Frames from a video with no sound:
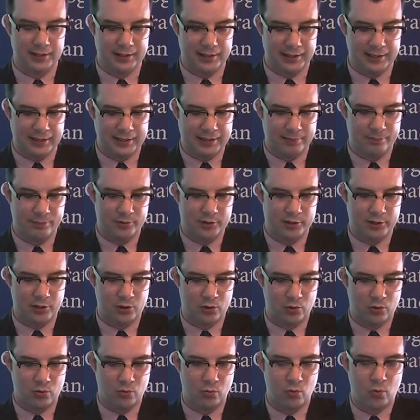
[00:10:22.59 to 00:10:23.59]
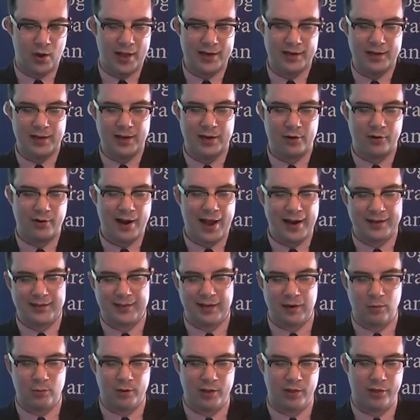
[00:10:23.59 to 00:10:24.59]
Um, so when
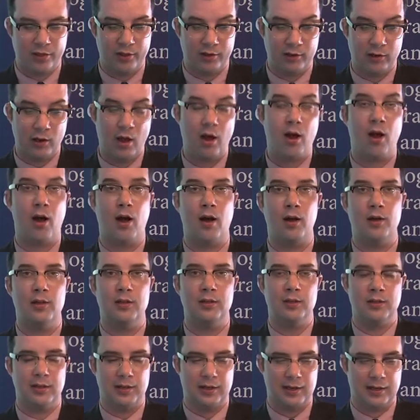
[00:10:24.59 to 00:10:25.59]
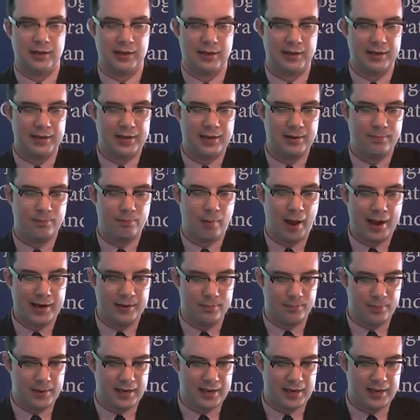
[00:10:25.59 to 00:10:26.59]
interacting with the law, uh, it
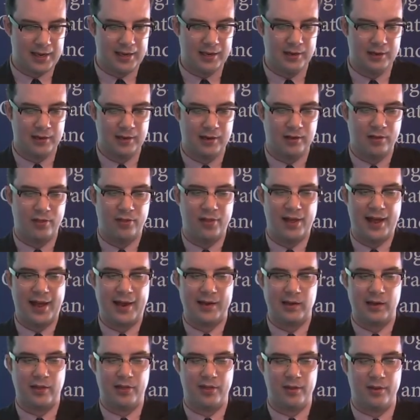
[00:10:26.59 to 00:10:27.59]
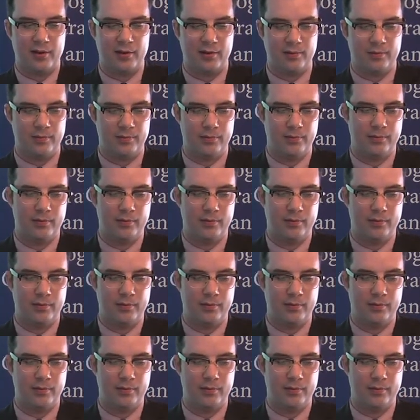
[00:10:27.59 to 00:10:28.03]
might be that the,